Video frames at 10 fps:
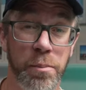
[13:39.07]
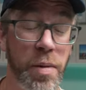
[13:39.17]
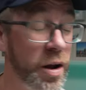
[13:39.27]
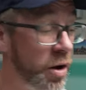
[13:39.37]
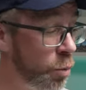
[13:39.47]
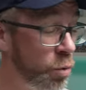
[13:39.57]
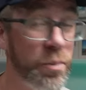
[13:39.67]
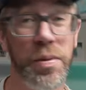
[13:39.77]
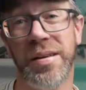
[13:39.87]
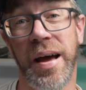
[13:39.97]
but I
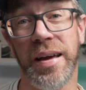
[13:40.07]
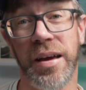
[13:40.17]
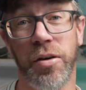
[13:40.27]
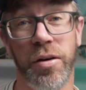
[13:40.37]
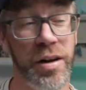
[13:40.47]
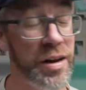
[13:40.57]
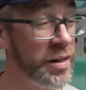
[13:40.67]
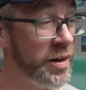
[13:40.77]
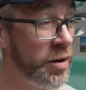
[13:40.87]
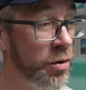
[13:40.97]
wouldn't be taking it on
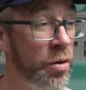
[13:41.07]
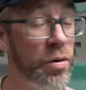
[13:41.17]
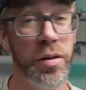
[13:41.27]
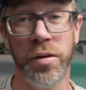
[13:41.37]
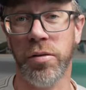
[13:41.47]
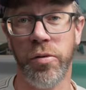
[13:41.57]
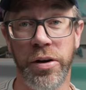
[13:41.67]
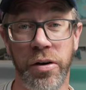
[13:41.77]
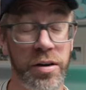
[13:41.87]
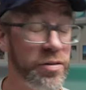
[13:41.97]
anything longer than 3
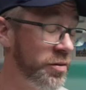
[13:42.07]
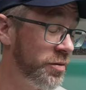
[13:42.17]
nights.